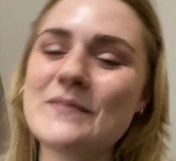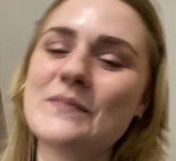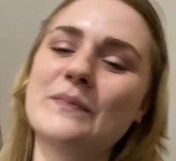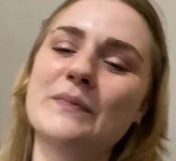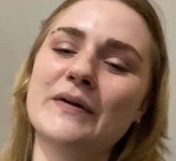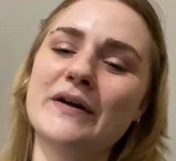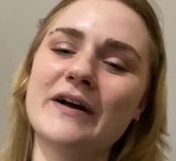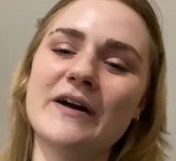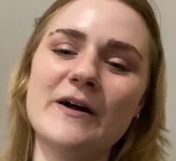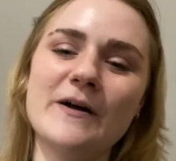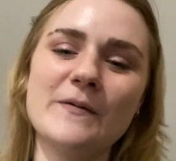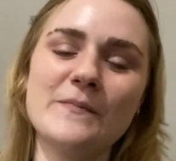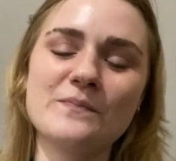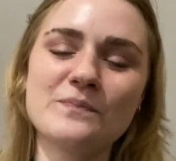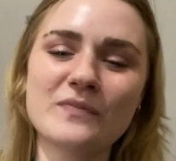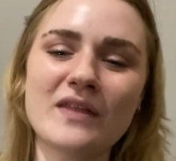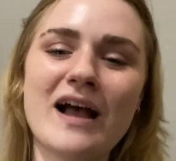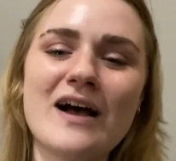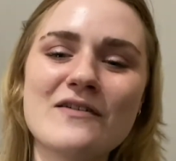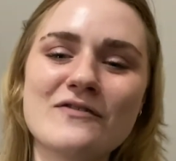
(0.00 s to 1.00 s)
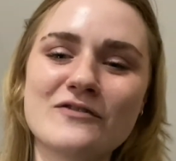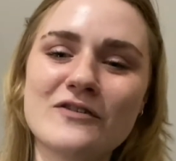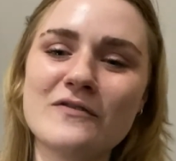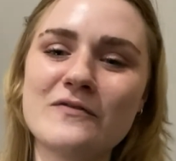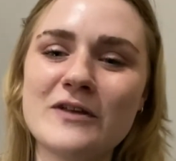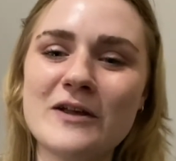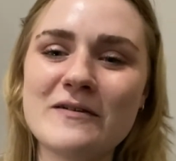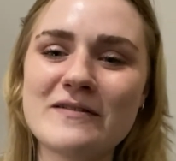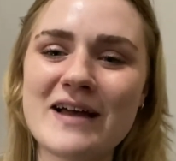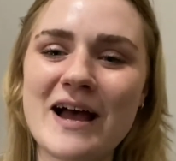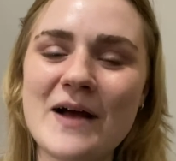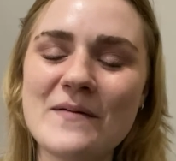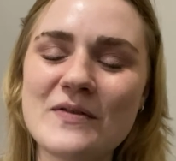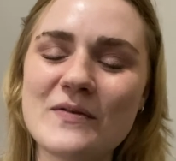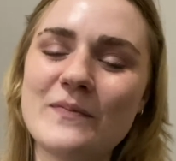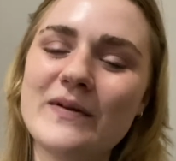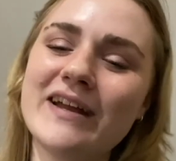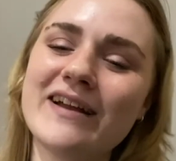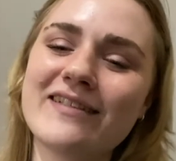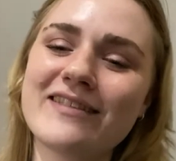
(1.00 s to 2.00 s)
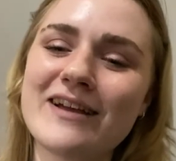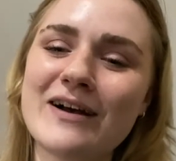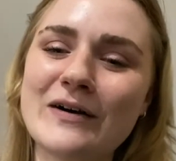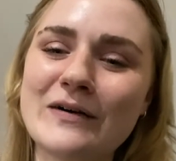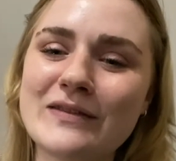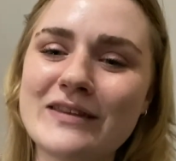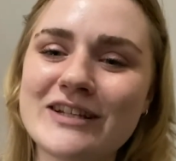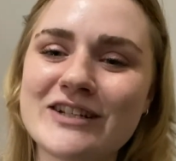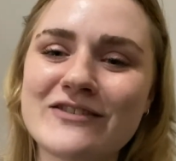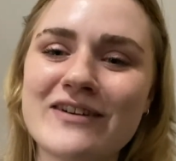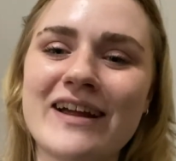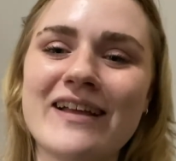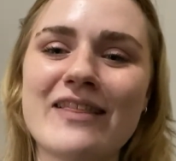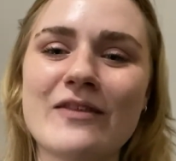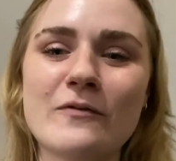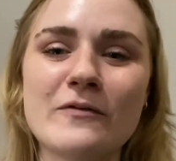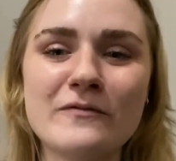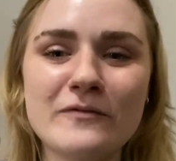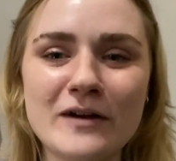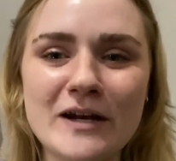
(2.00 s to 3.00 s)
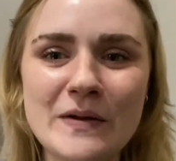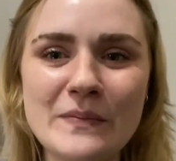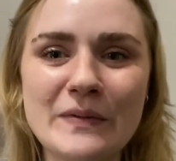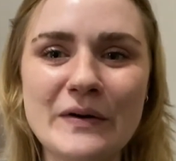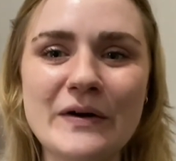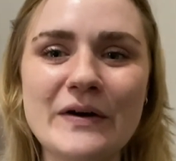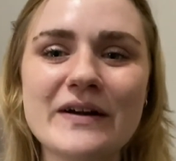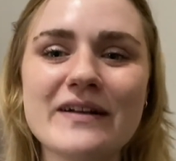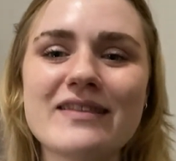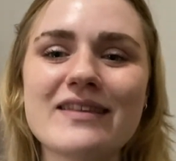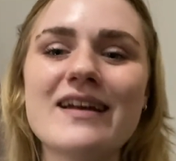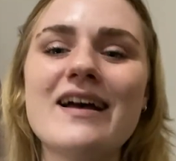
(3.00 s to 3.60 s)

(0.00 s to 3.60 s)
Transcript: but after a few times being told the trains were fully booked,